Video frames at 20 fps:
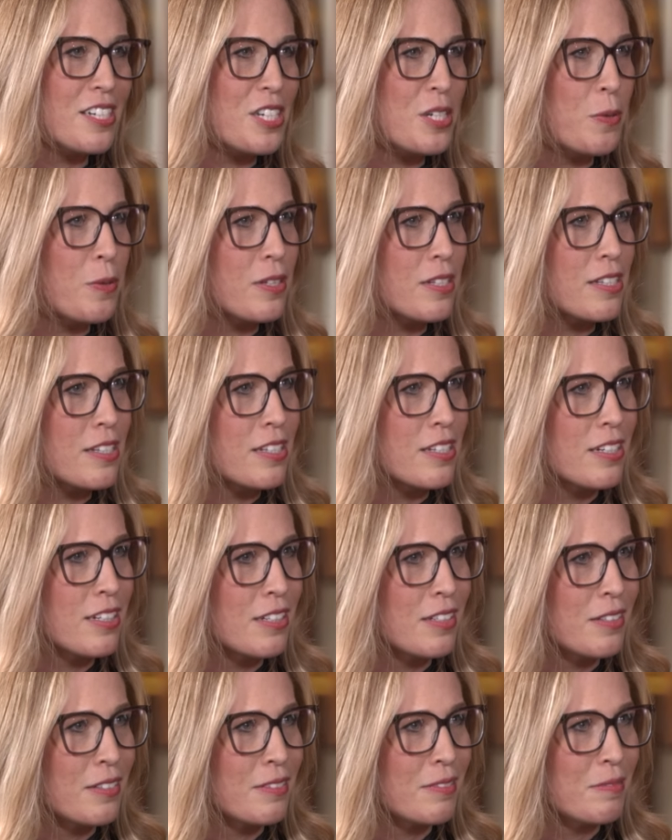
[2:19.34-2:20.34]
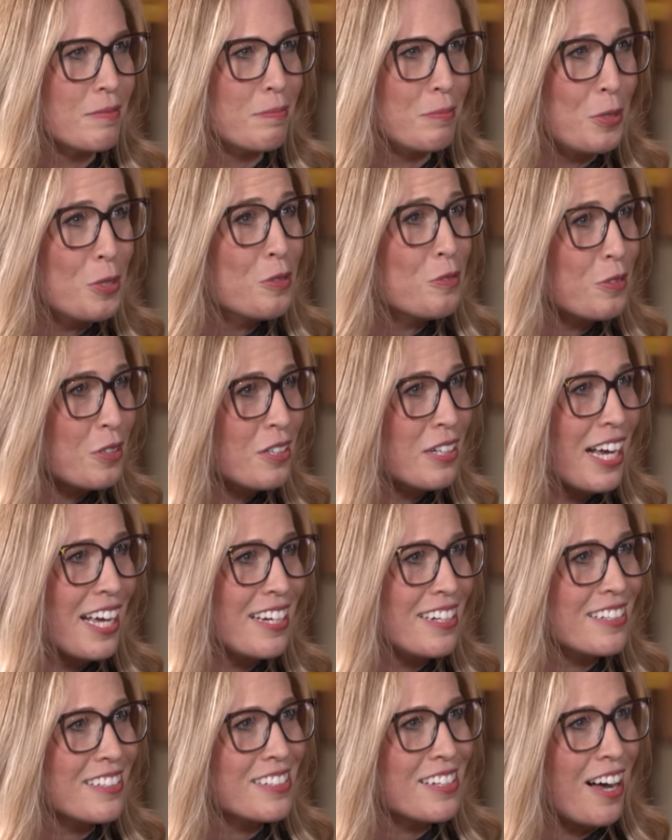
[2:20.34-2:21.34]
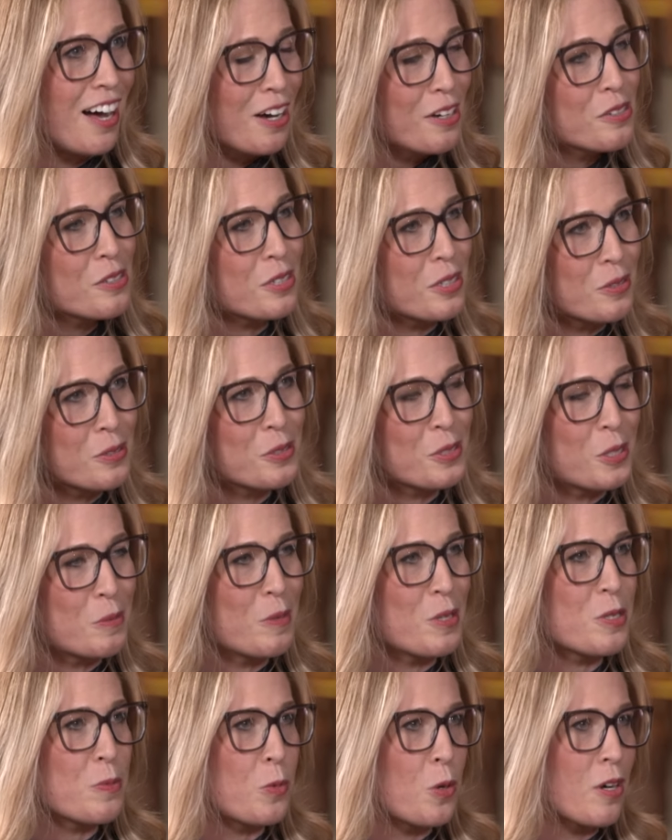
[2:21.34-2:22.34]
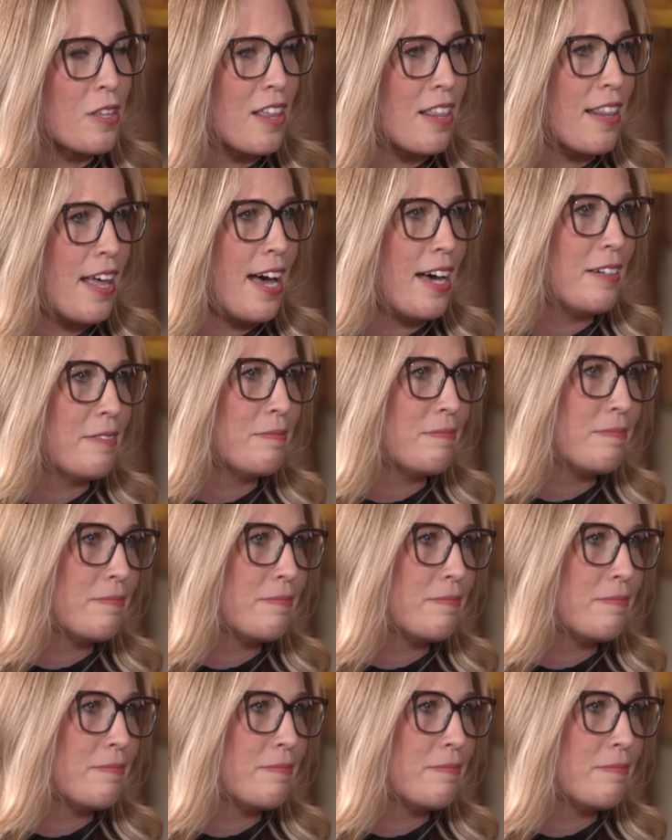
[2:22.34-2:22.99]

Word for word: she was beautiful and also so much more than that.